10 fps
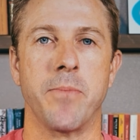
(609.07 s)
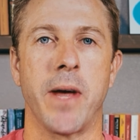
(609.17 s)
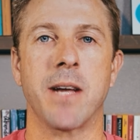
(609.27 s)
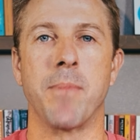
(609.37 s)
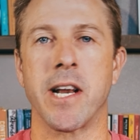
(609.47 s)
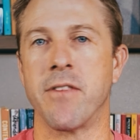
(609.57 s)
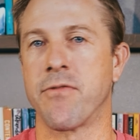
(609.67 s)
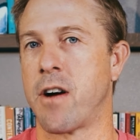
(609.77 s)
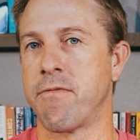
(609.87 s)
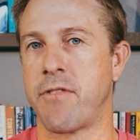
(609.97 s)
to make money
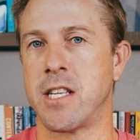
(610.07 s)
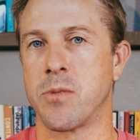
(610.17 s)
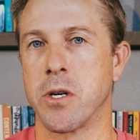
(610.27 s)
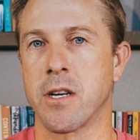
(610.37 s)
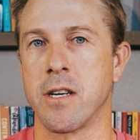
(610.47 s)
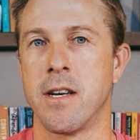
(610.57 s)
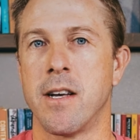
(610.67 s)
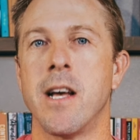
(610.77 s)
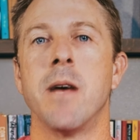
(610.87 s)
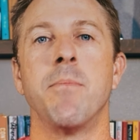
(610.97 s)
from Facebook?
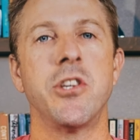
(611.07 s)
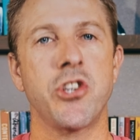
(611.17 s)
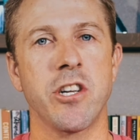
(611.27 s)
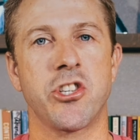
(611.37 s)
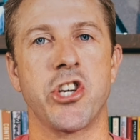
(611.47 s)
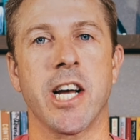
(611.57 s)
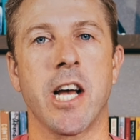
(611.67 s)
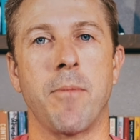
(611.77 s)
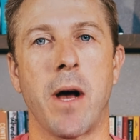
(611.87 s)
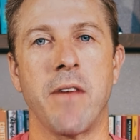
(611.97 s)
Be sure to check
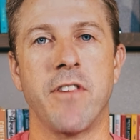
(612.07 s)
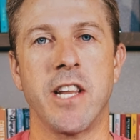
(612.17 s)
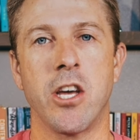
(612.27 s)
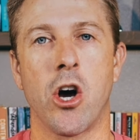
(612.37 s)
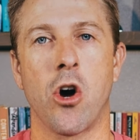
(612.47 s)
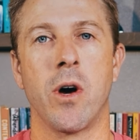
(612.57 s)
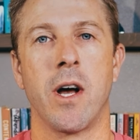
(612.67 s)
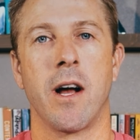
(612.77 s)
out my video